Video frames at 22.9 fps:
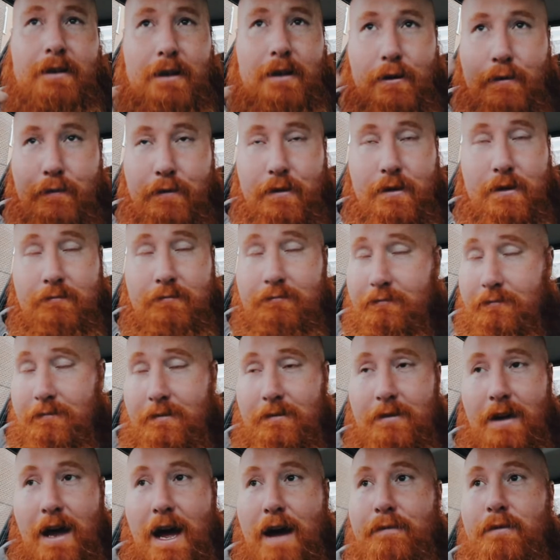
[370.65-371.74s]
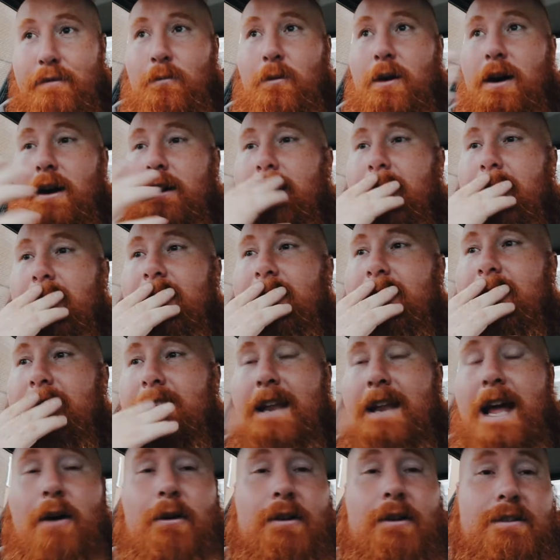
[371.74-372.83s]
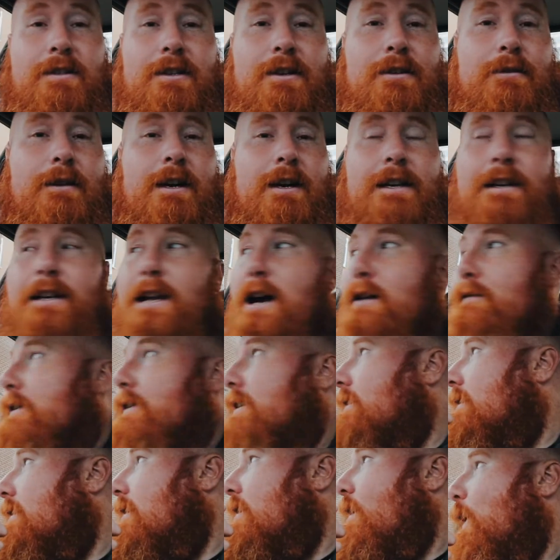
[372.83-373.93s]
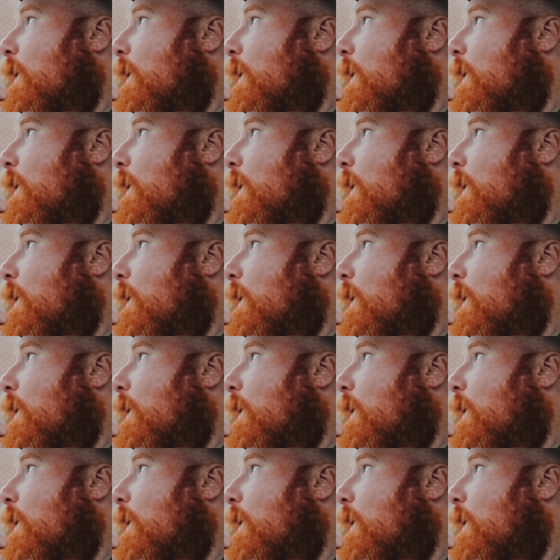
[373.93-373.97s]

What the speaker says: over having one, and now I do. I love it.